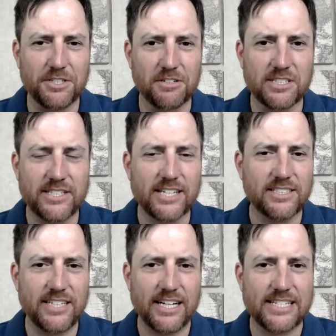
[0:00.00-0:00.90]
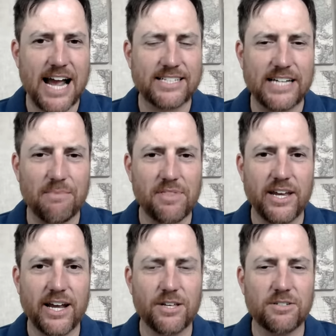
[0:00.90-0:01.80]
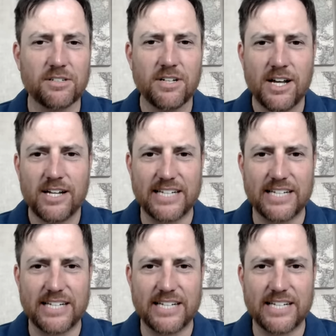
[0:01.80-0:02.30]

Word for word: So the jurisdiction is the exact same thing. Those are